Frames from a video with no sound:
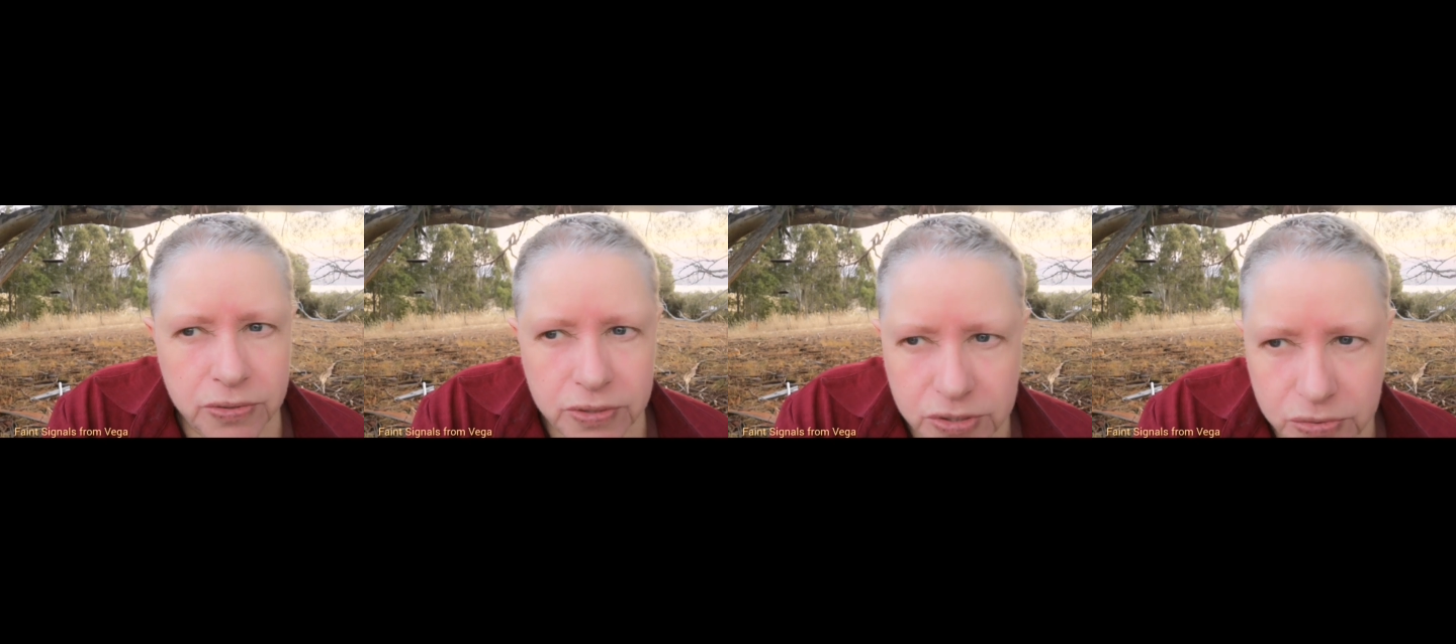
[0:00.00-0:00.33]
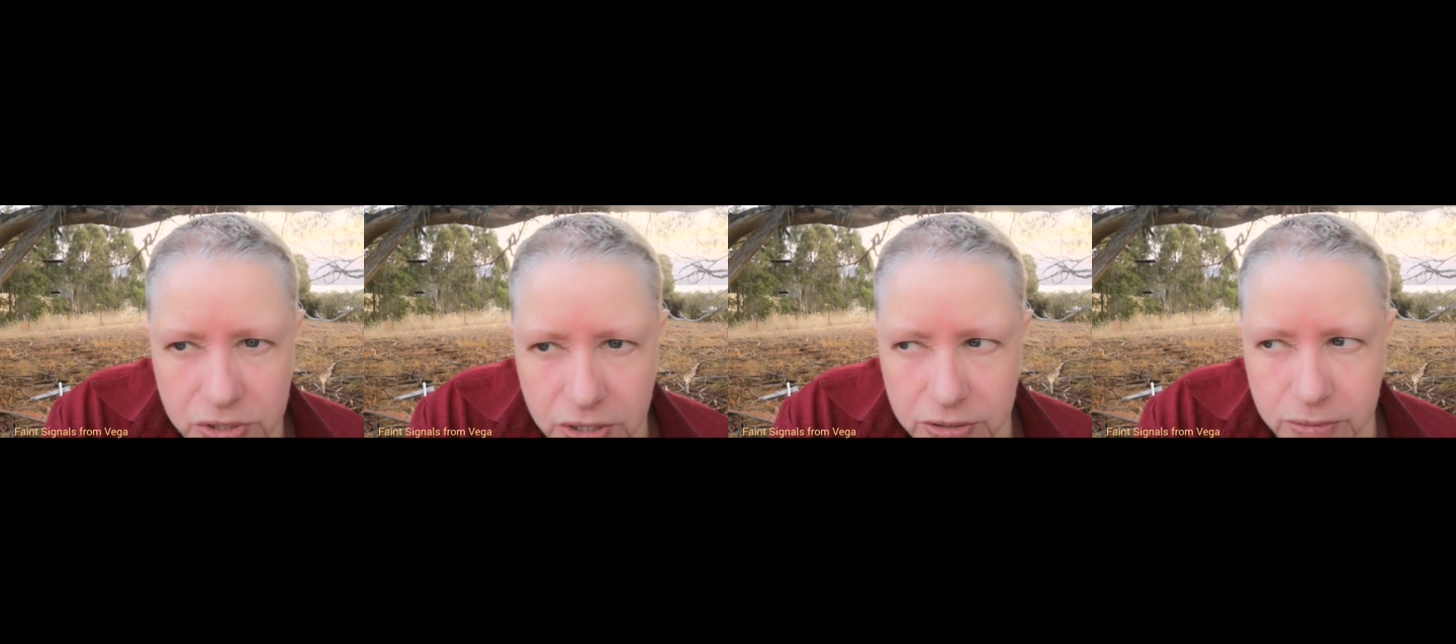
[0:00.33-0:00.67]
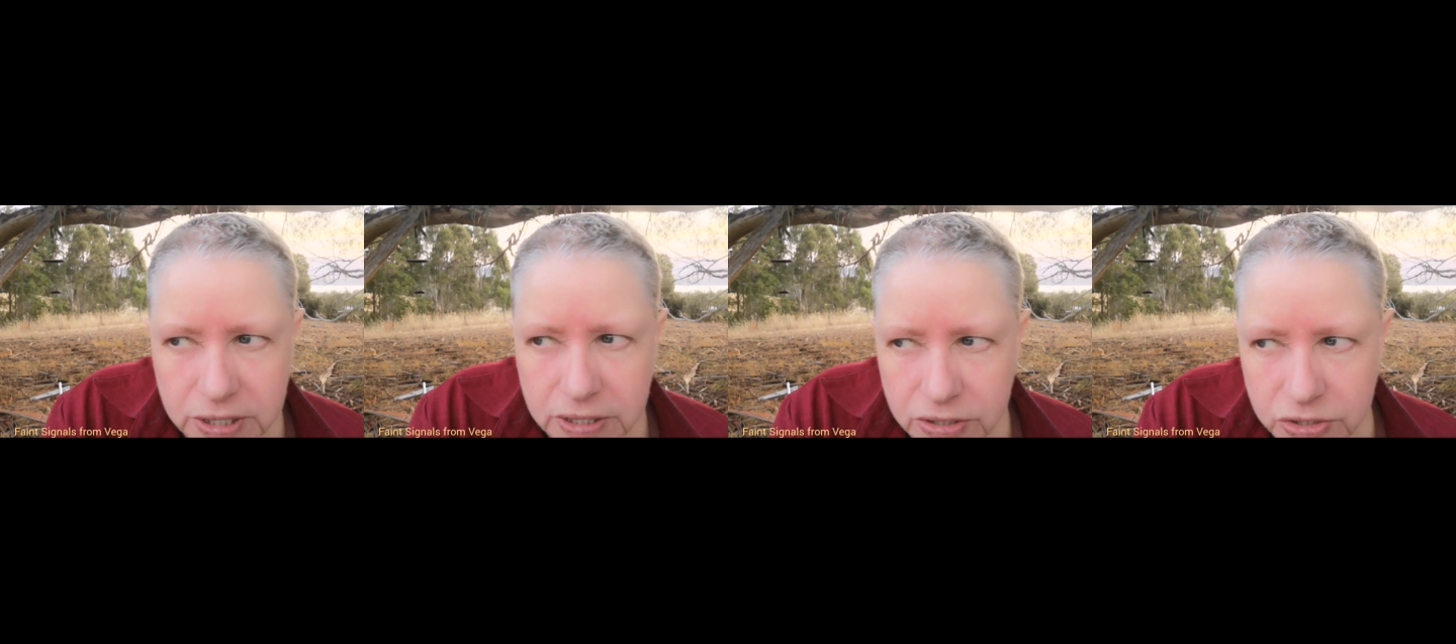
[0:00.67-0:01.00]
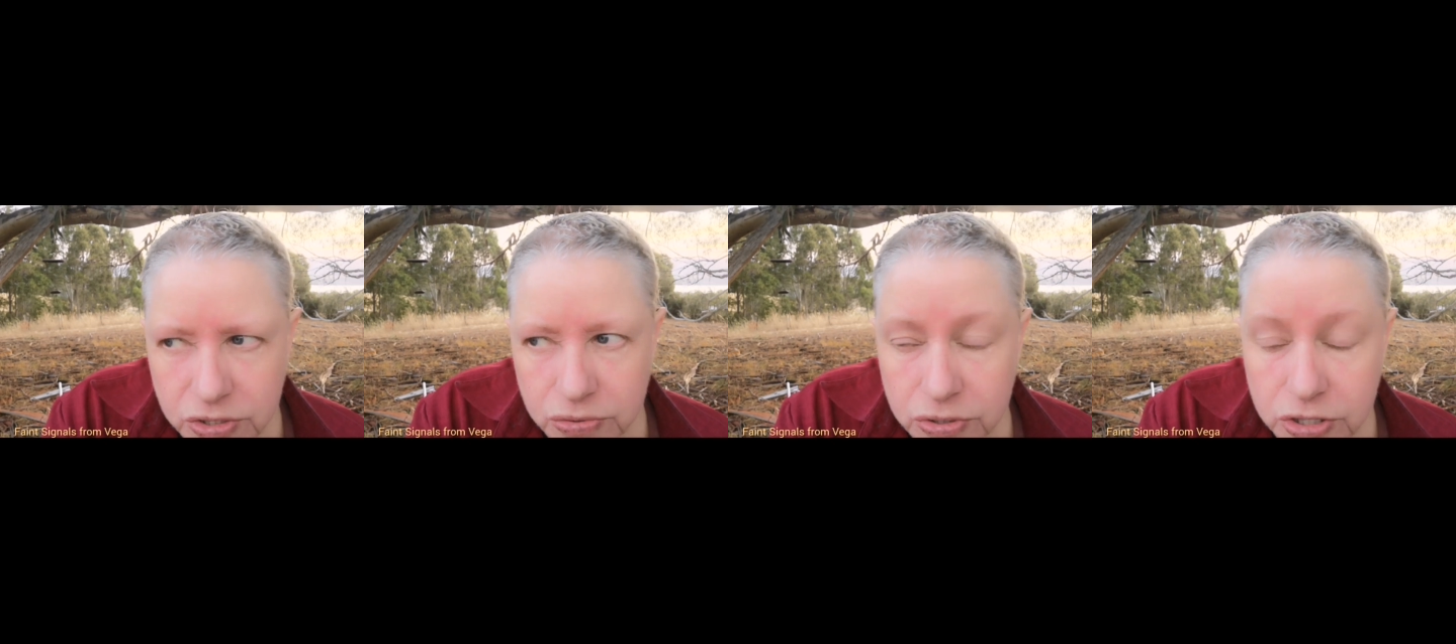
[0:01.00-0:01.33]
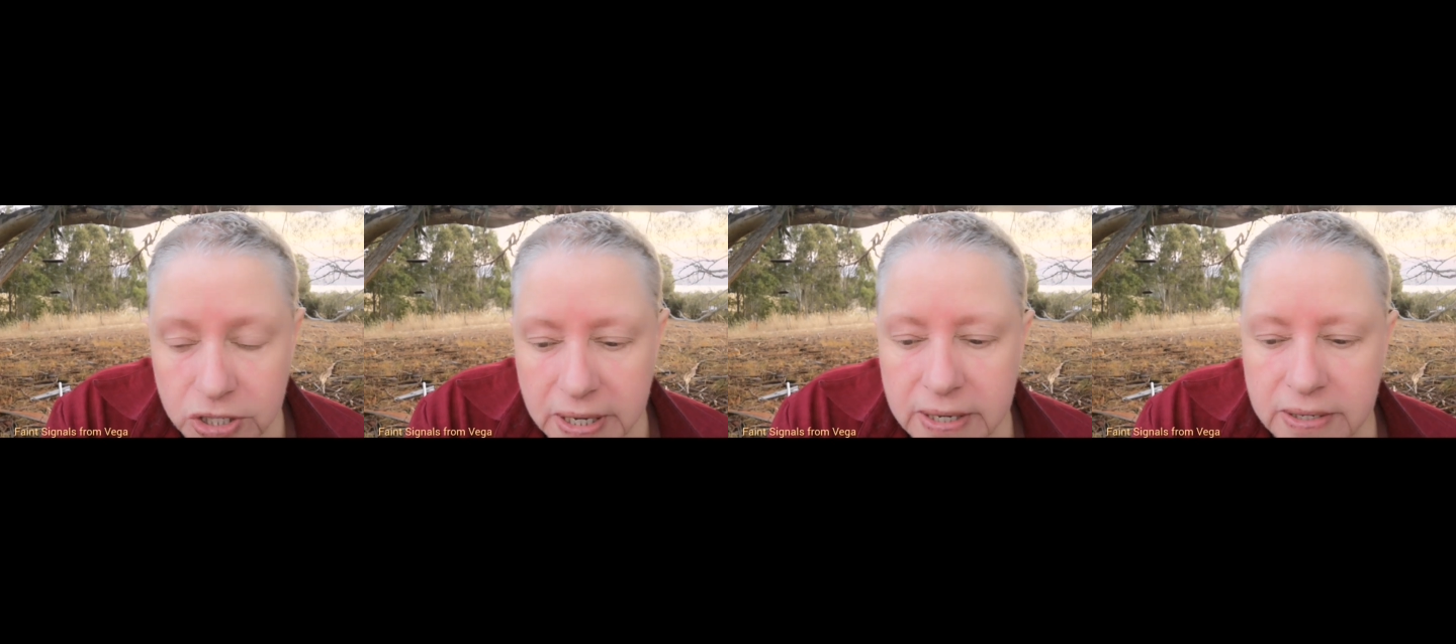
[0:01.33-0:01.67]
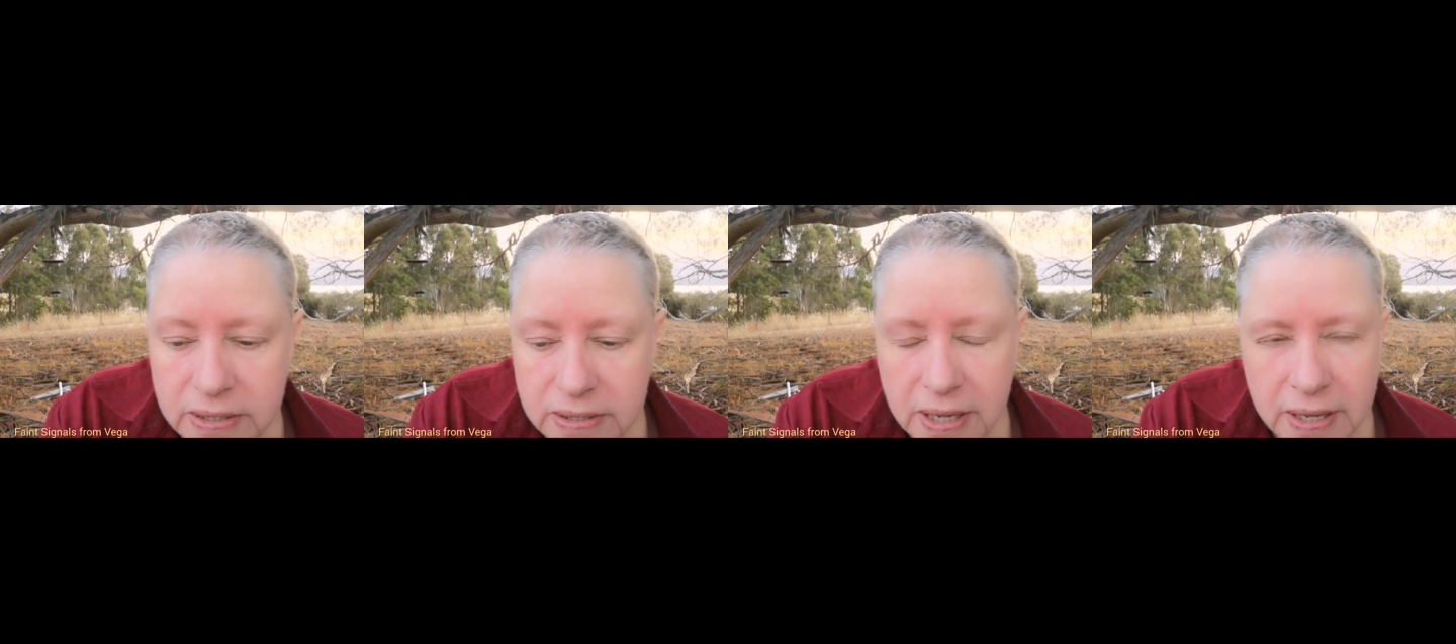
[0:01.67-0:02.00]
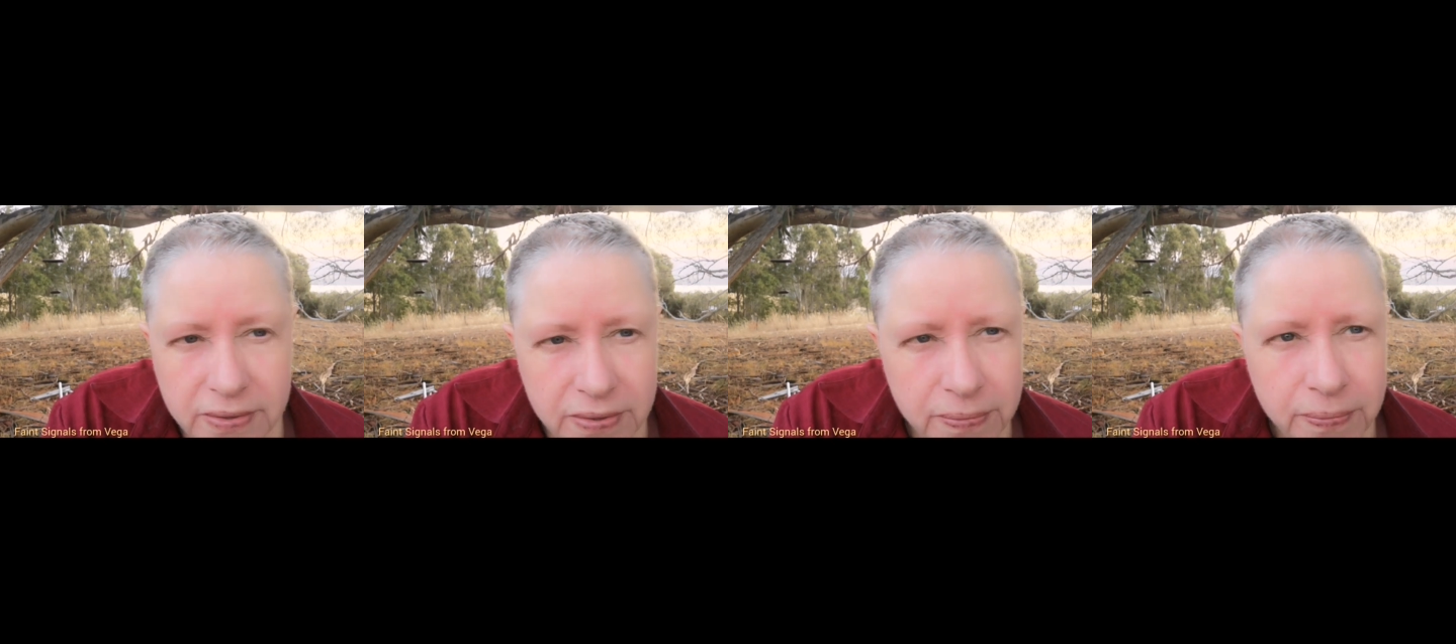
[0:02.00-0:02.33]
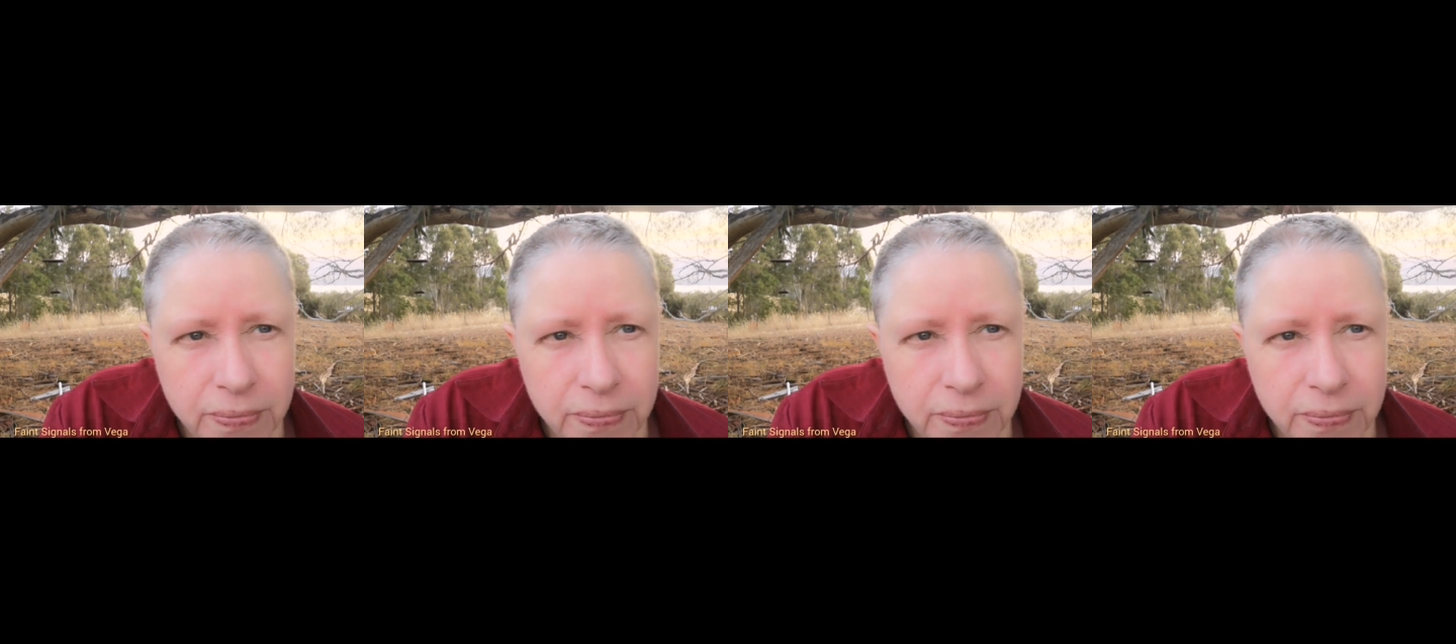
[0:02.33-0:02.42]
this was going to be an excruciating death.